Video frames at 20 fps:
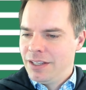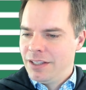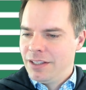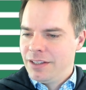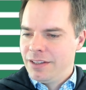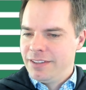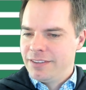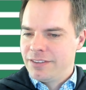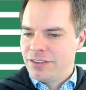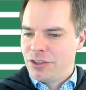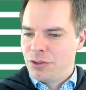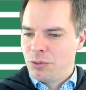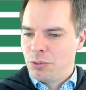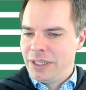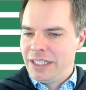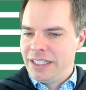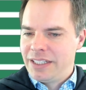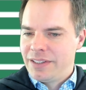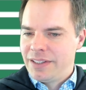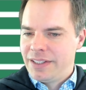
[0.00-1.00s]
this on a
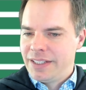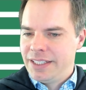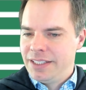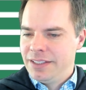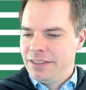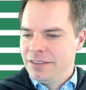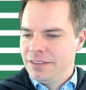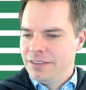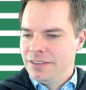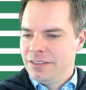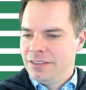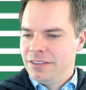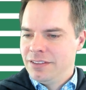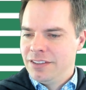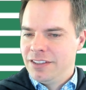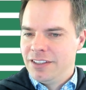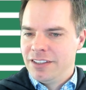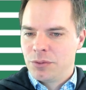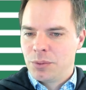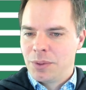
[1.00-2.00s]
weekly
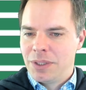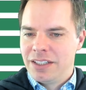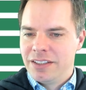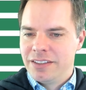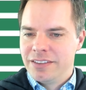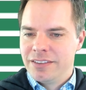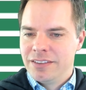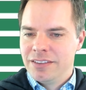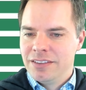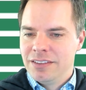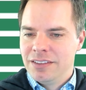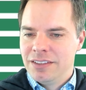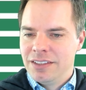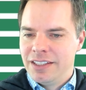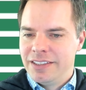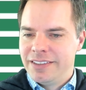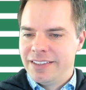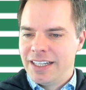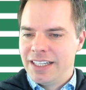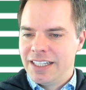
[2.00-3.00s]
as well as
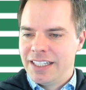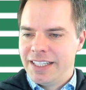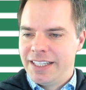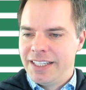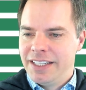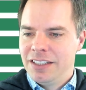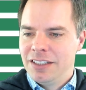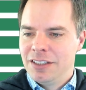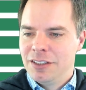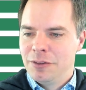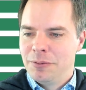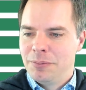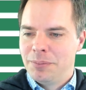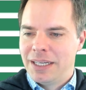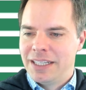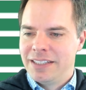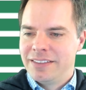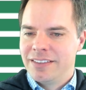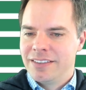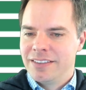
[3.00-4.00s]
a daily
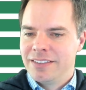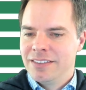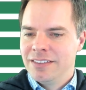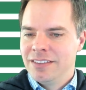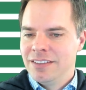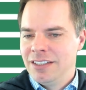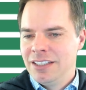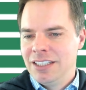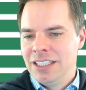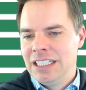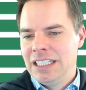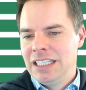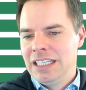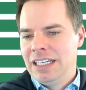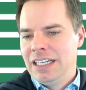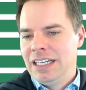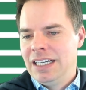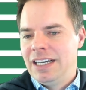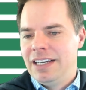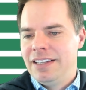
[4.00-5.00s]
basis.
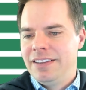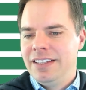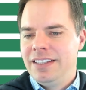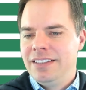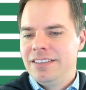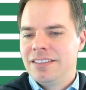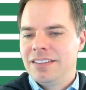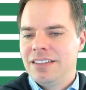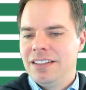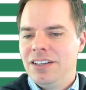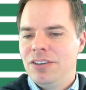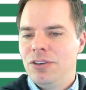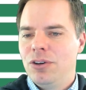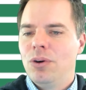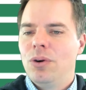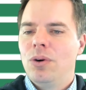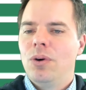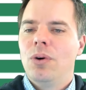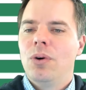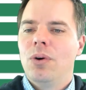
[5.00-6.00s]
And
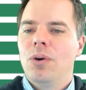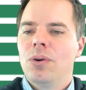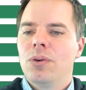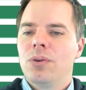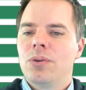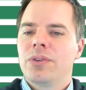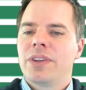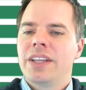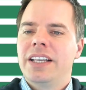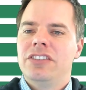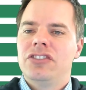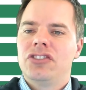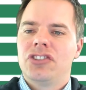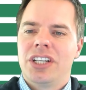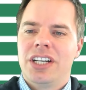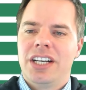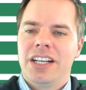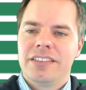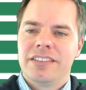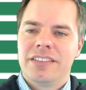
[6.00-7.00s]
all these
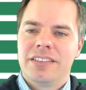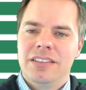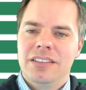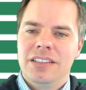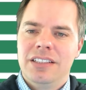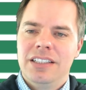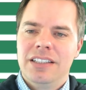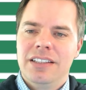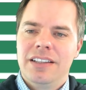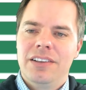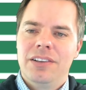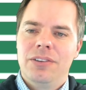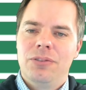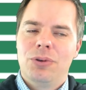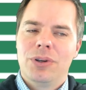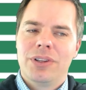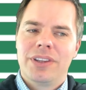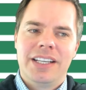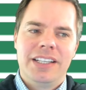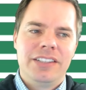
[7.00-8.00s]
charts,
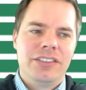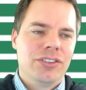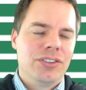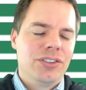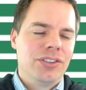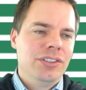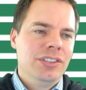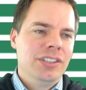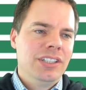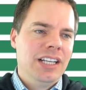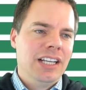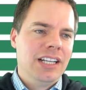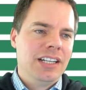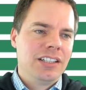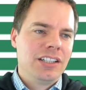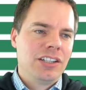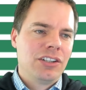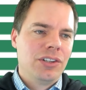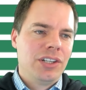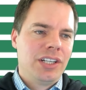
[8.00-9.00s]
what they do, and
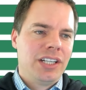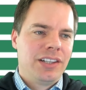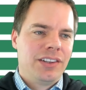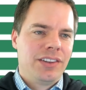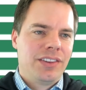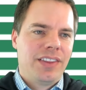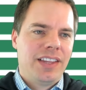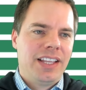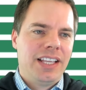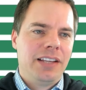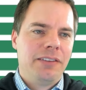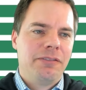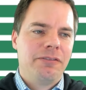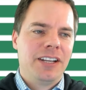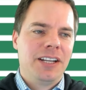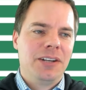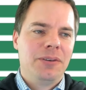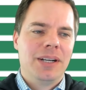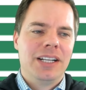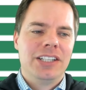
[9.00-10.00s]
including the
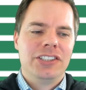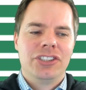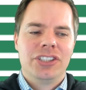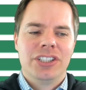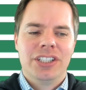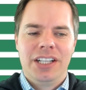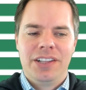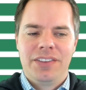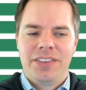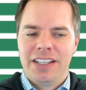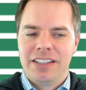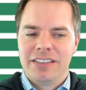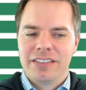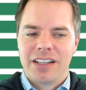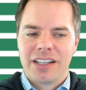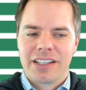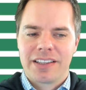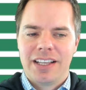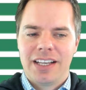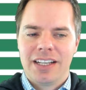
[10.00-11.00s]
feed wedge and things
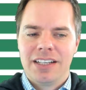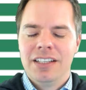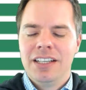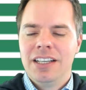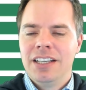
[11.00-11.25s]
like that,